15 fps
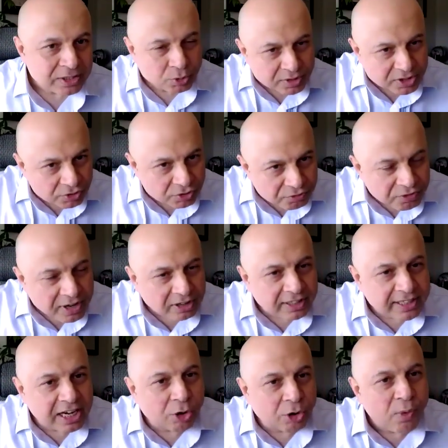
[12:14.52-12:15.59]
So it's a
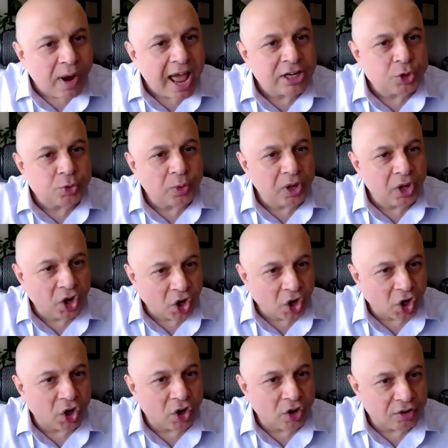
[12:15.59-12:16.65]
fairly gradual
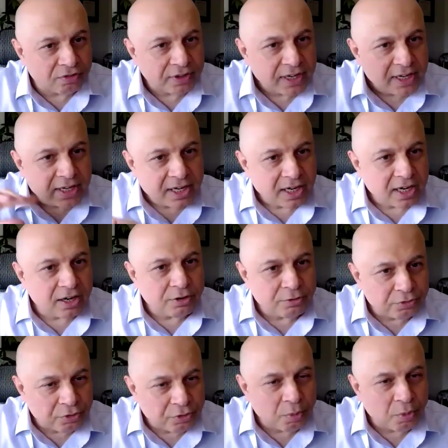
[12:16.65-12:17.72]
curve
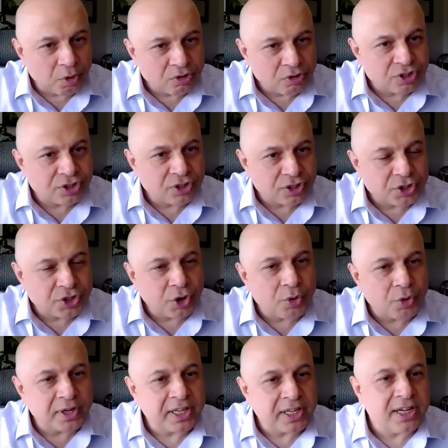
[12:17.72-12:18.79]
for most
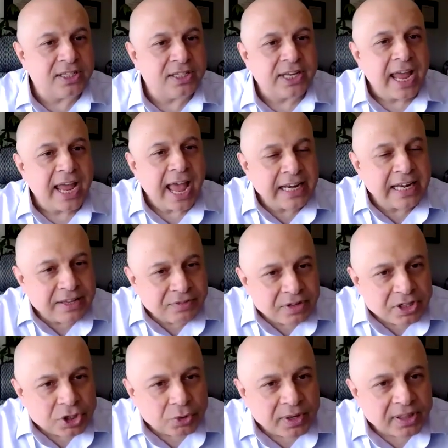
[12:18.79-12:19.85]
dystonias. And
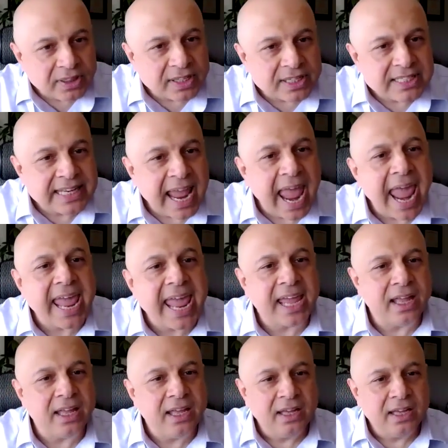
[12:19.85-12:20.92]
even during the
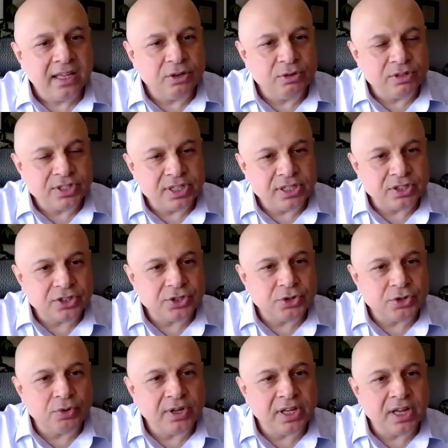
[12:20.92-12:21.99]
day, you'll see
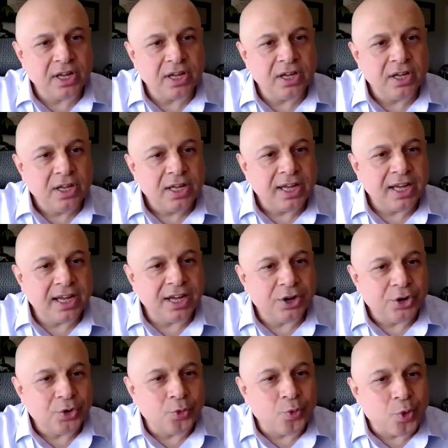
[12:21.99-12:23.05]
dystonia
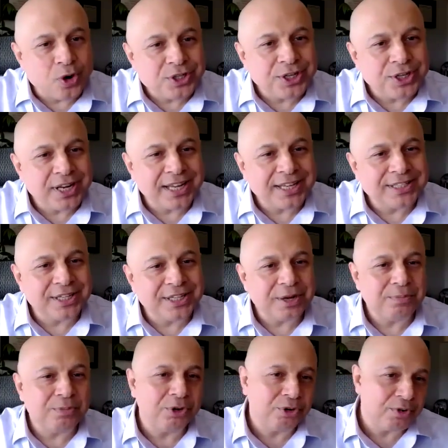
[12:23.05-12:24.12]
worsening as the
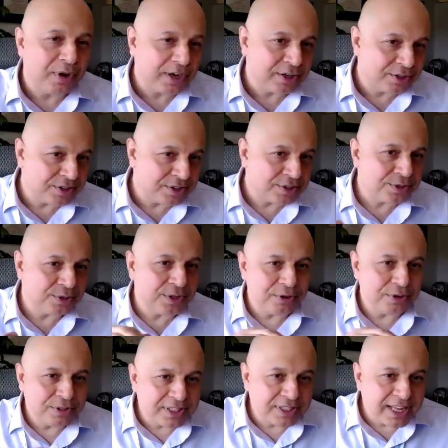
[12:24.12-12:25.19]
day progresses. So
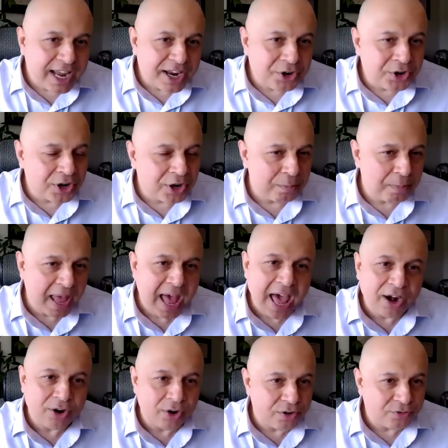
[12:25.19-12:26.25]
there's a diurnal
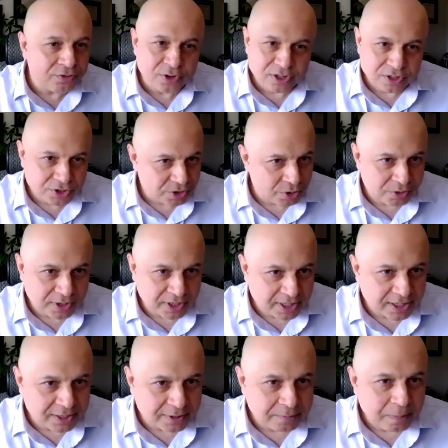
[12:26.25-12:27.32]
pattern for
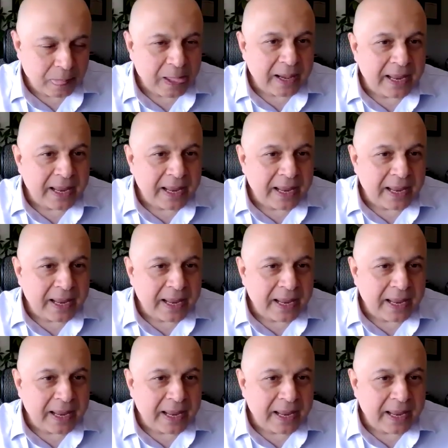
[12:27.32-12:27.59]
dystonia.